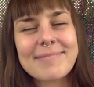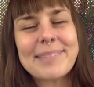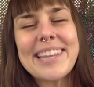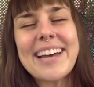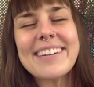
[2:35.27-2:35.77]

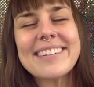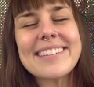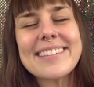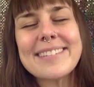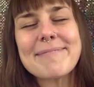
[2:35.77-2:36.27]
Breathe out and
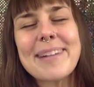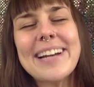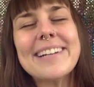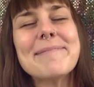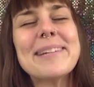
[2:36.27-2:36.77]

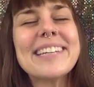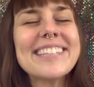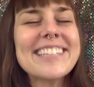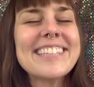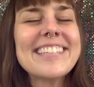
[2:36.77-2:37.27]
smile
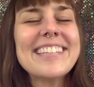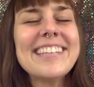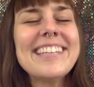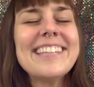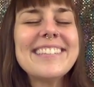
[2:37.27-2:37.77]
because it's
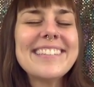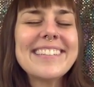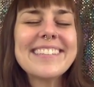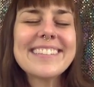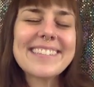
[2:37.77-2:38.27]
easy
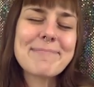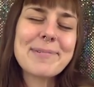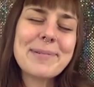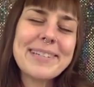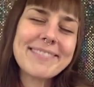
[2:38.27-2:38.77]
to step
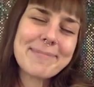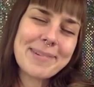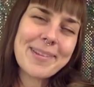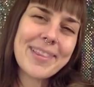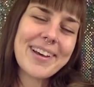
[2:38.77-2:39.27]
away from
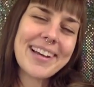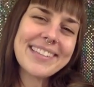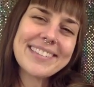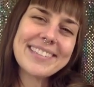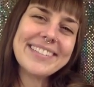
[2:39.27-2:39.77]
your
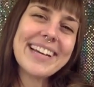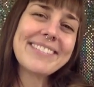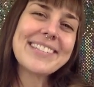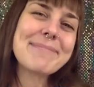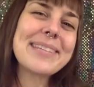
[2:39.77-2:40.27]
thoughts. You
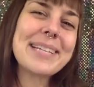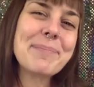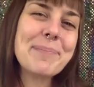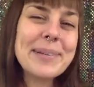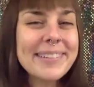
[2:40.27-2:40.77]
have
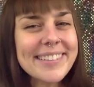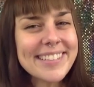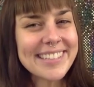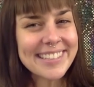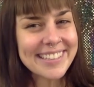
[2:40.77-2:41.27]
something built
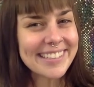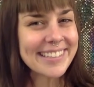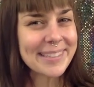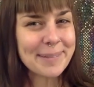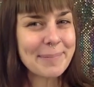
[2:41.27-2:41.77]

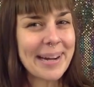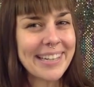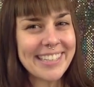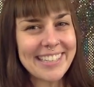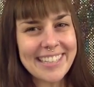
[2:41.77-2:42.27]
into your
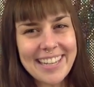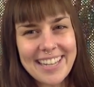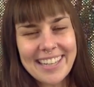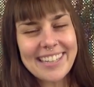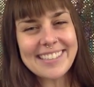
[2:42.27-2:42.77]
body
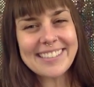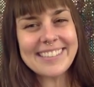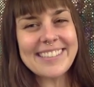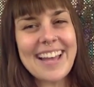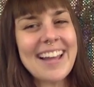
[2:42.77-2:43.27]

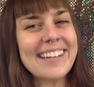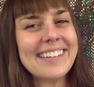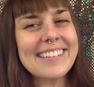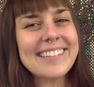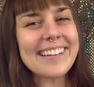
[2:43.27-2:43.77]

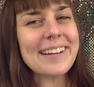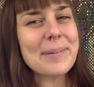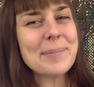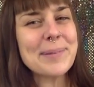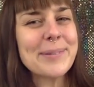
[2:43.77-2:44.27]
designed to
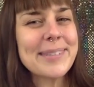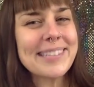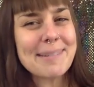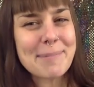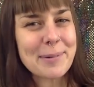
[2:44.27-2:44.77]
help you
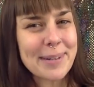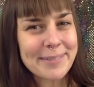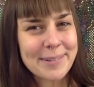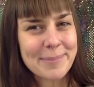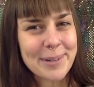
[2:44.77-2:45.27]
step away
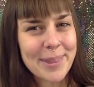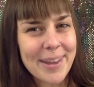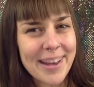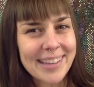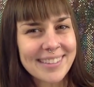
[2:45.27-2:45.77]
from your
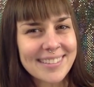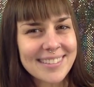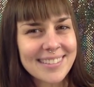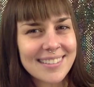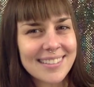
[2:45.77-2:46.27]

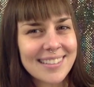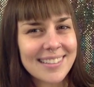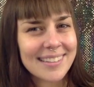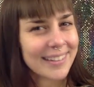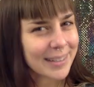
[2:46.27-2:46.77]
thoughts,
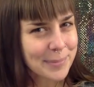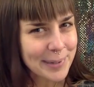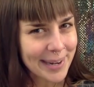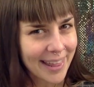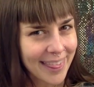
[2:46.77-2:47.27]
your
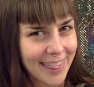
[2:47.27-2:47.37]
breath.